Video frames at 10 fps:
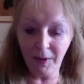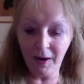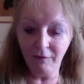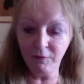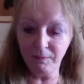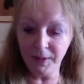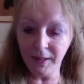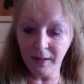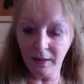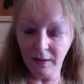apart from
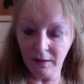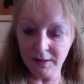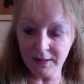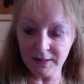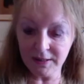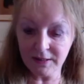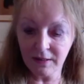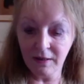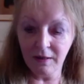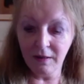being an
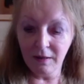artist.